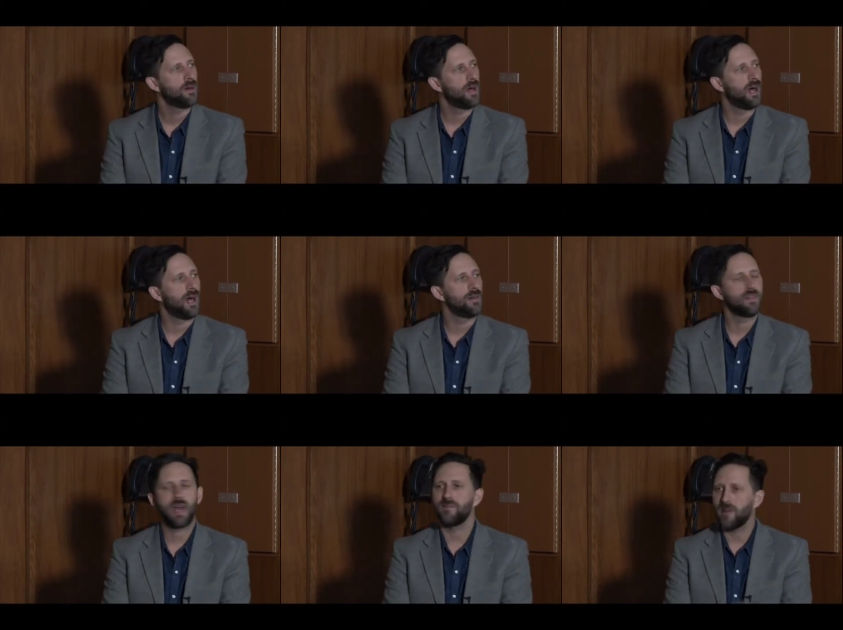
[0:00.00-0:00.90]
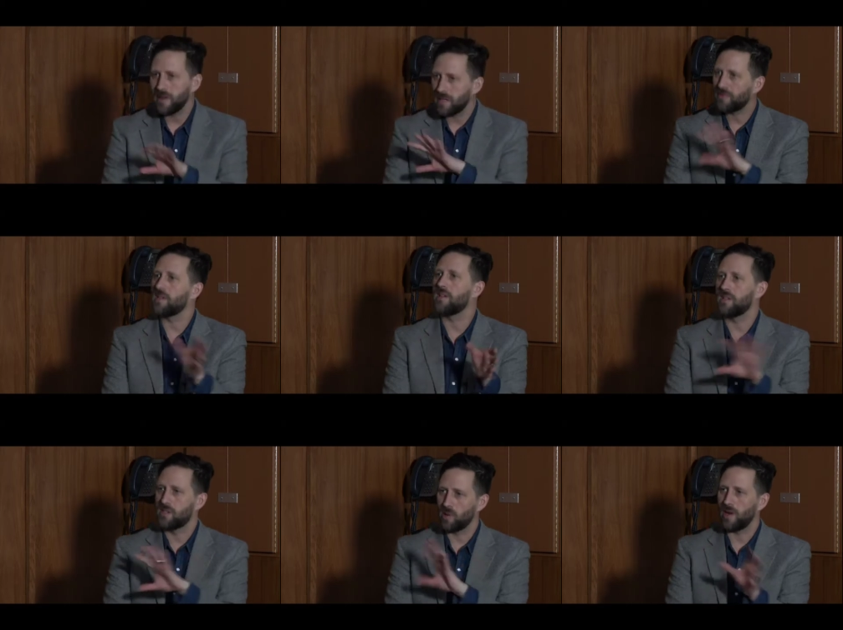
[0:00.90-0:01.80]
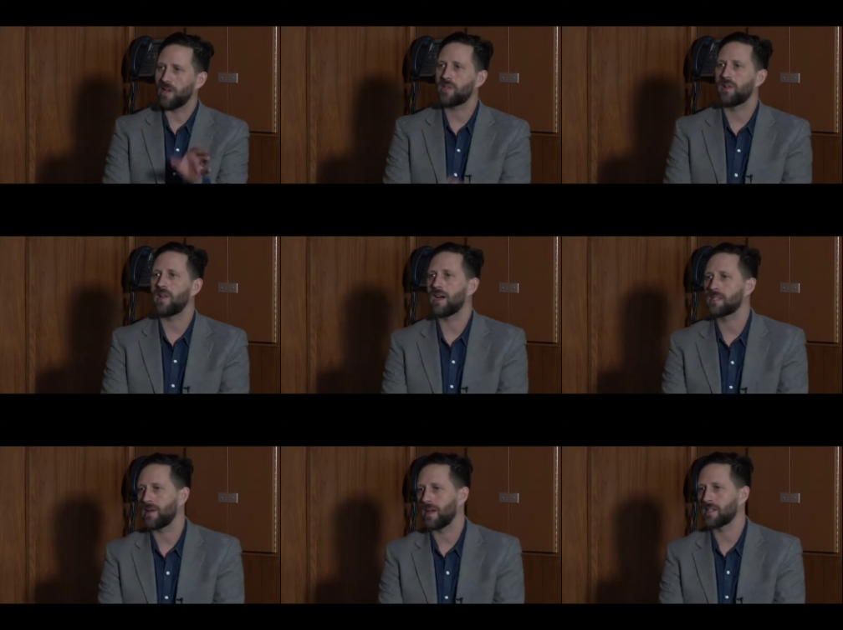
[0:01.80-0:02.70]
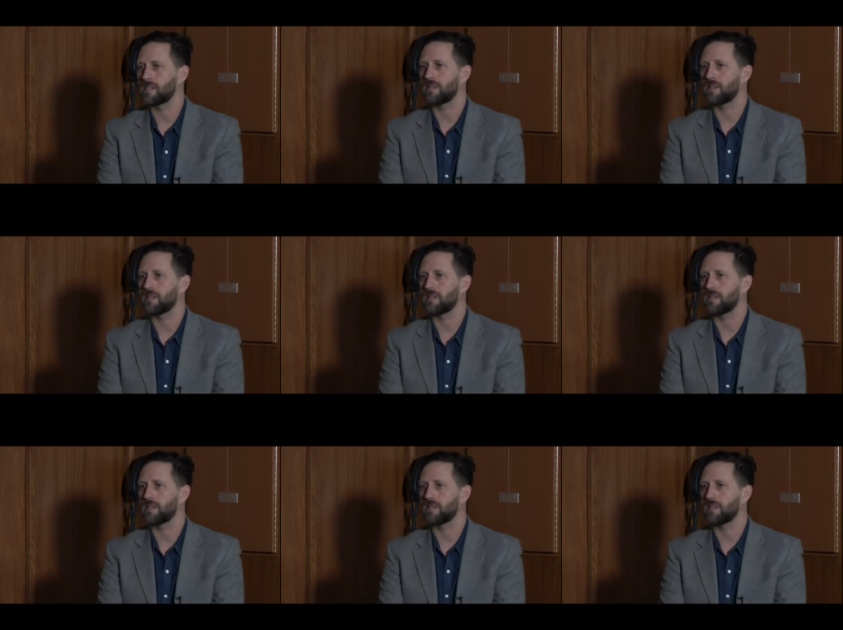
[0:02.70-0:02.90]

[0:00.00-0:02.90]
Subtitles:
They have very different durational aspects.